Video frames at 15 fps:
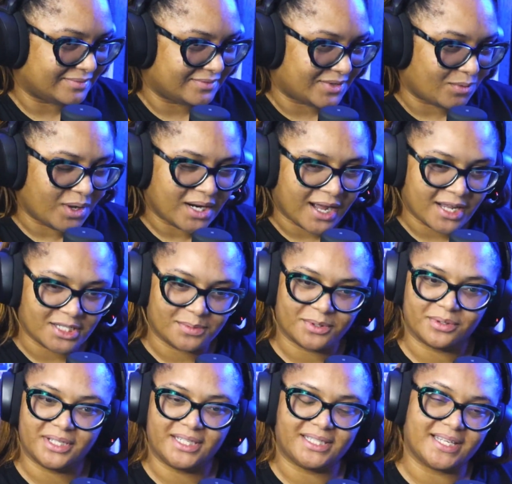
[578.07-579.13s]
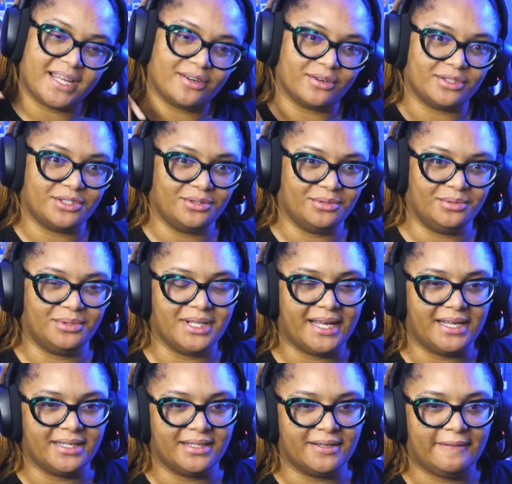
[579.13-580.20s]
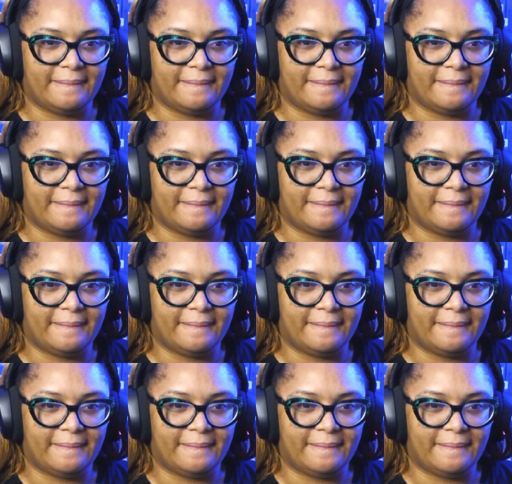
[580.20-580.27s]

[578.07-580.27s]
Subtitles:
What hospital did he take her to? Like.